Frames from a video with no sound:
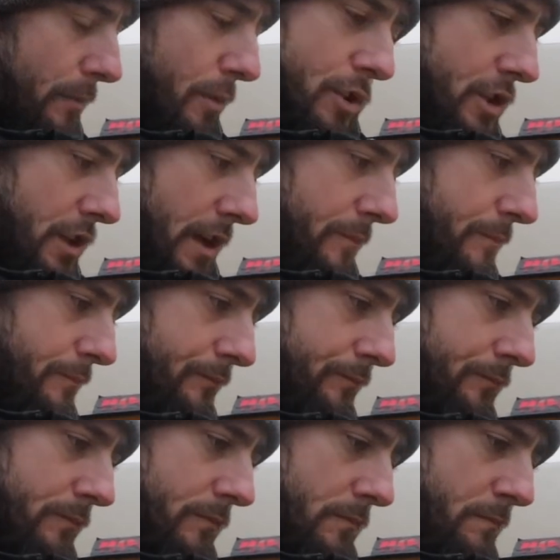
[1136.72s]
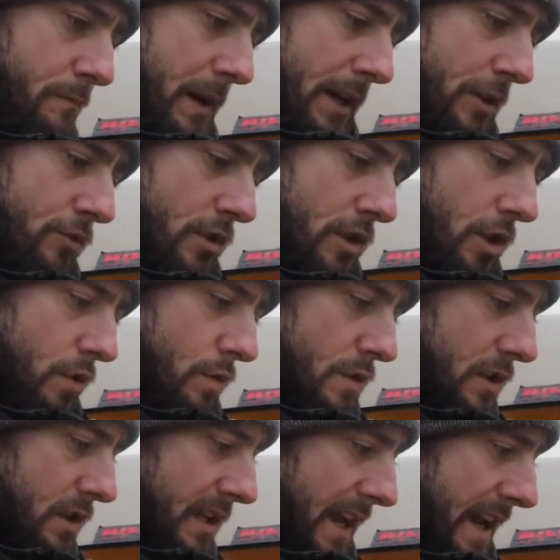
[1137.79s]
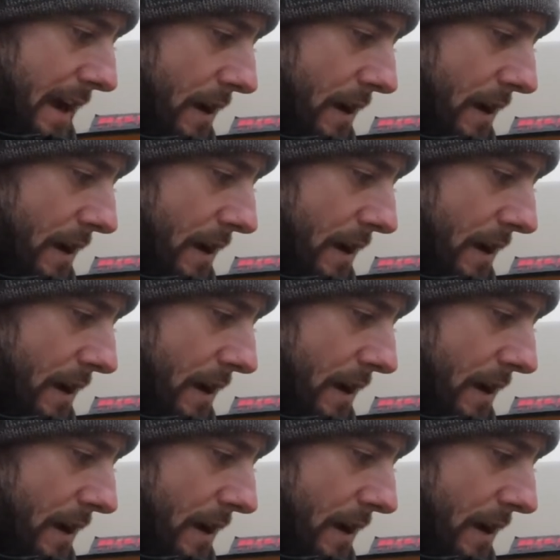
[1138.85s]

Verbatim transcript: how much um, battery use you get